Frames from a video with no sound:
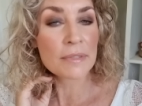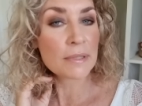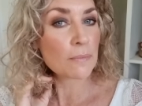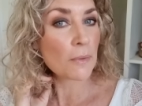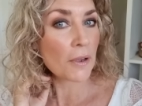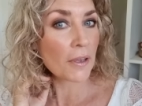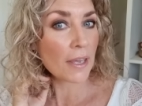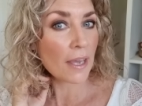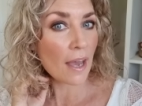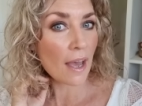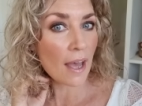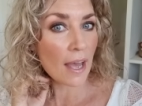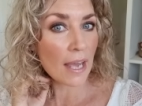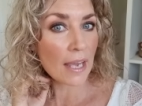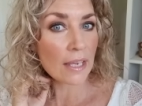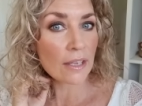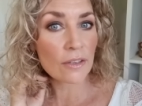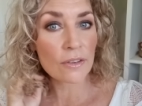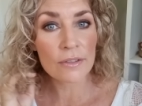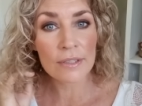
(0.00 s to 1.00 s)
smoky
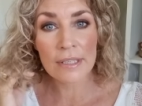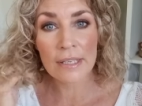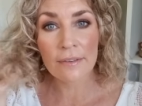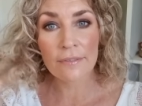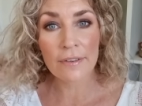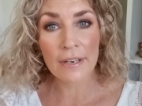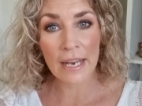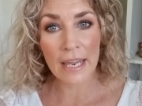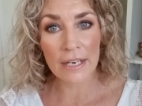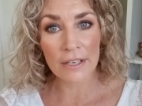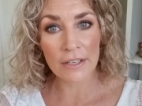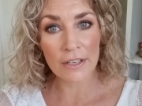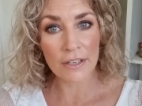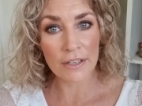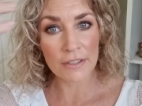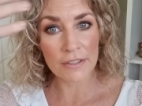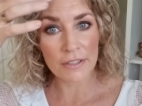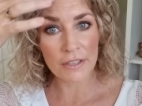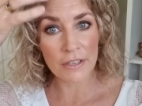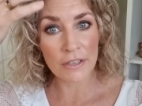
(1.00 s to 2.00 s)
eye using
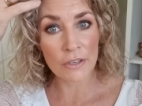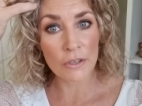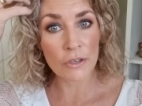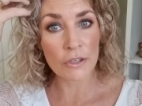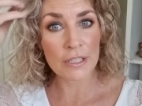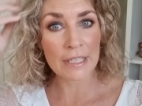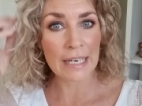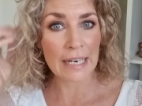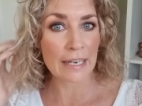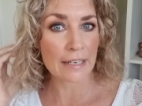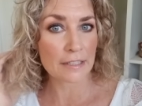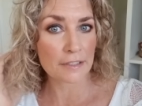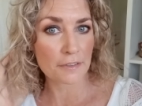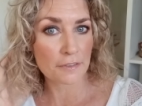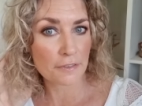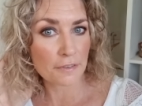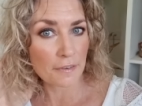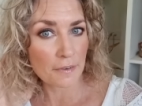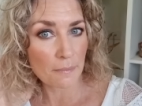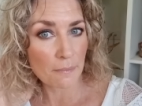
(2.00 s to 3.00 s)
Fernando's Nude Collective
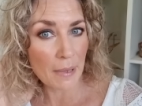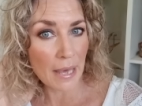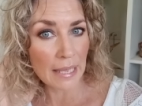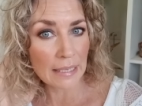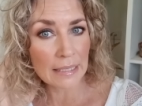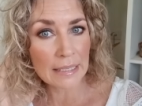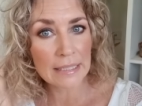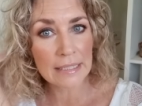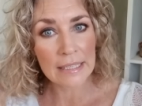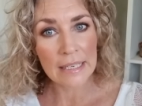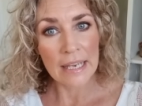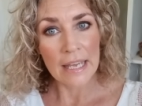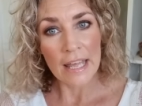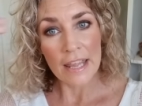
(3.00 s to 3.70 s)
palette.